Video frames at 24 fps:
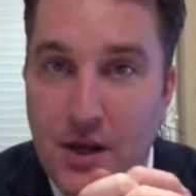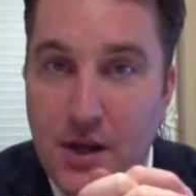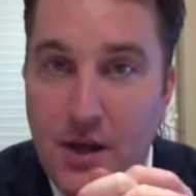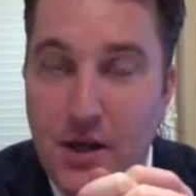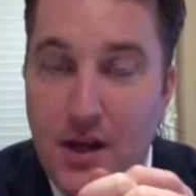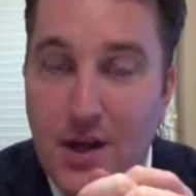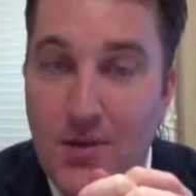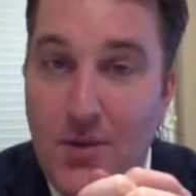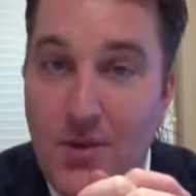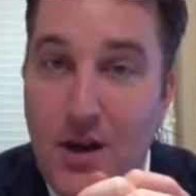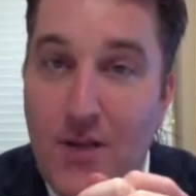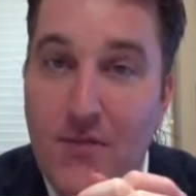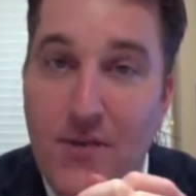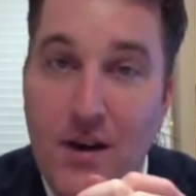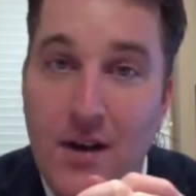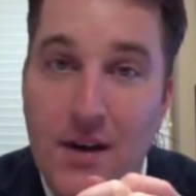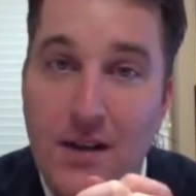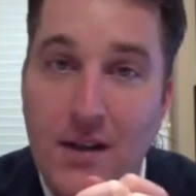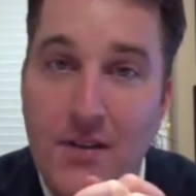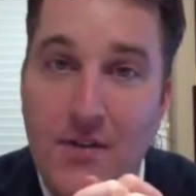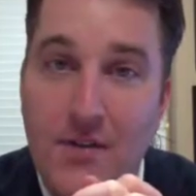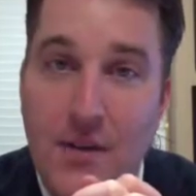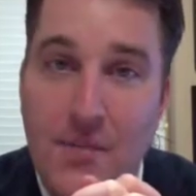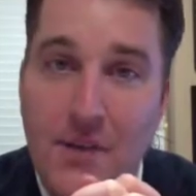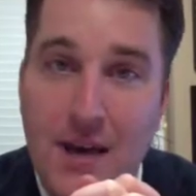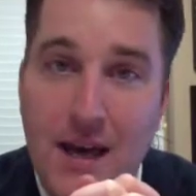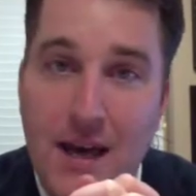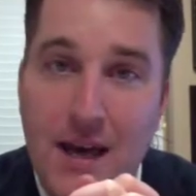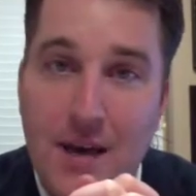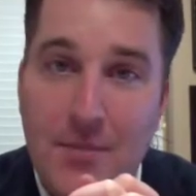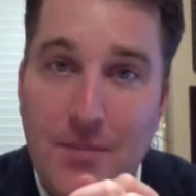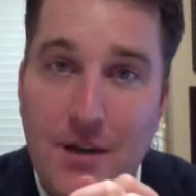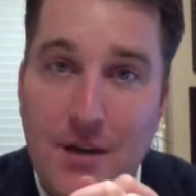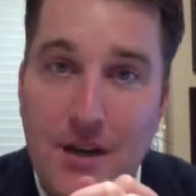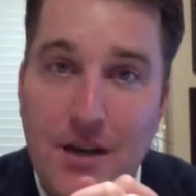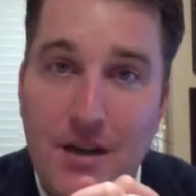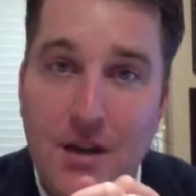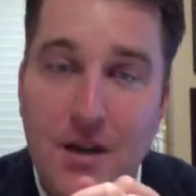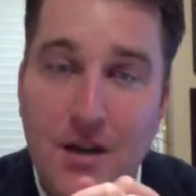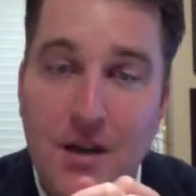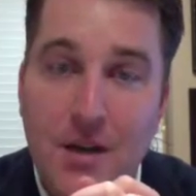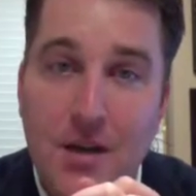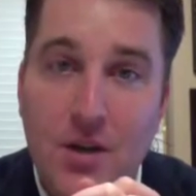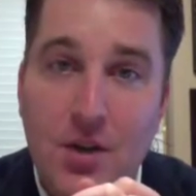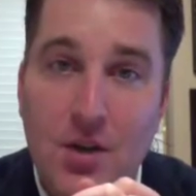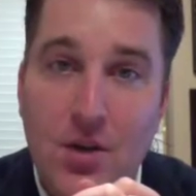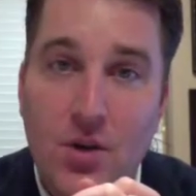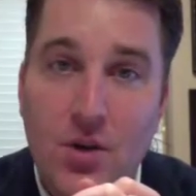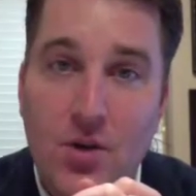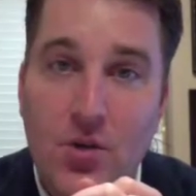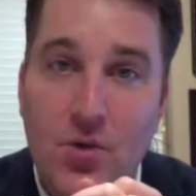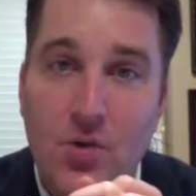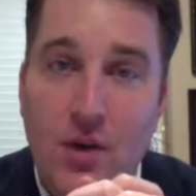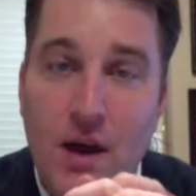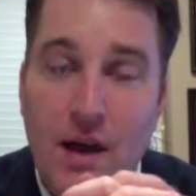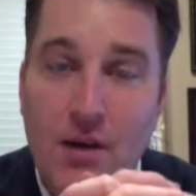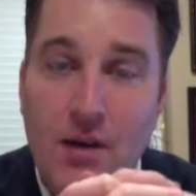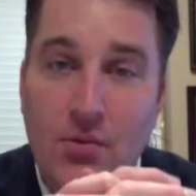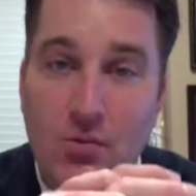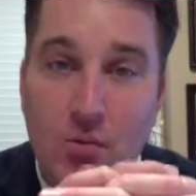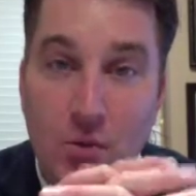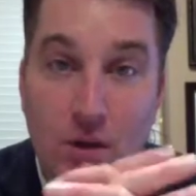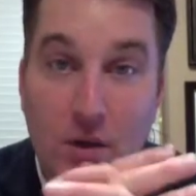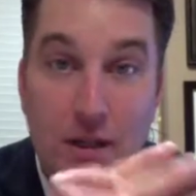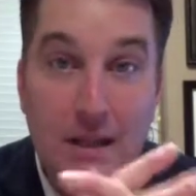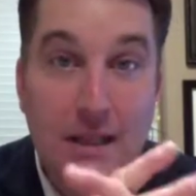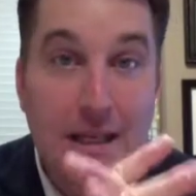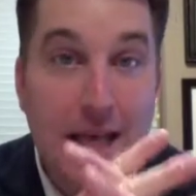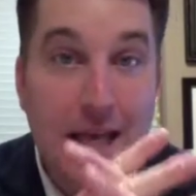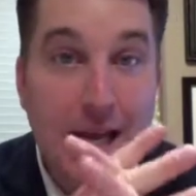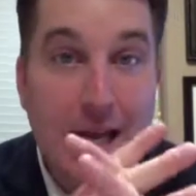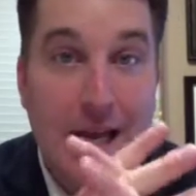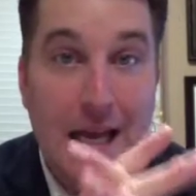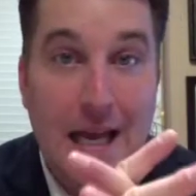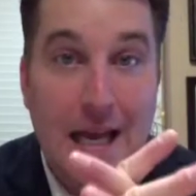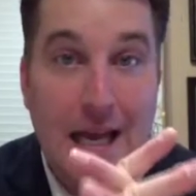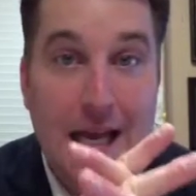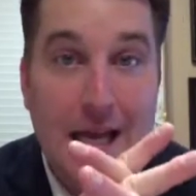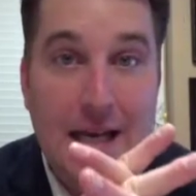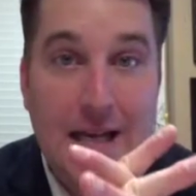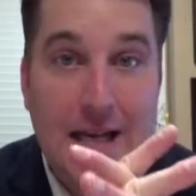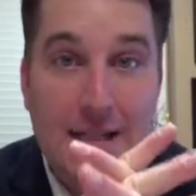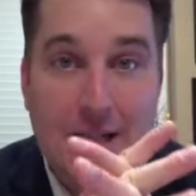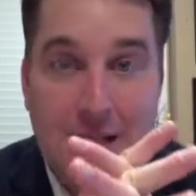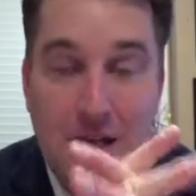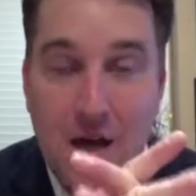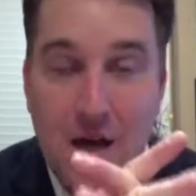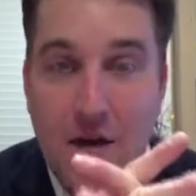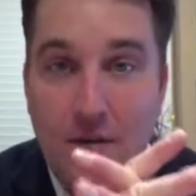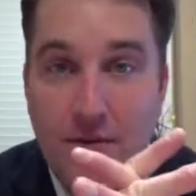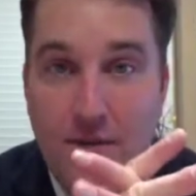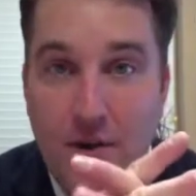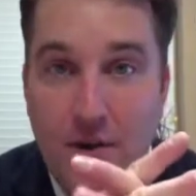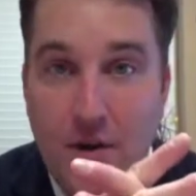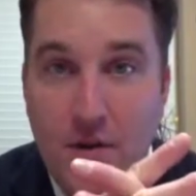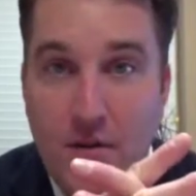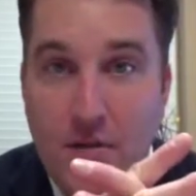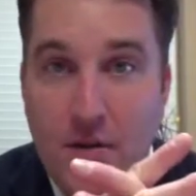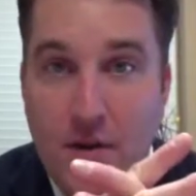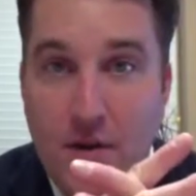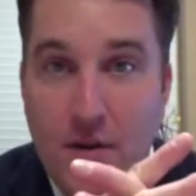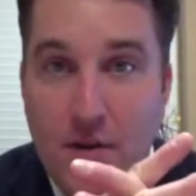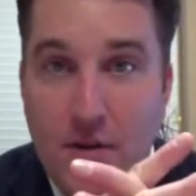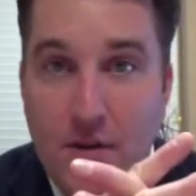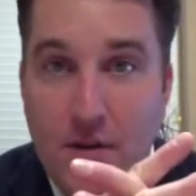And quite frankly, if I'm camping, do I really need a cell phone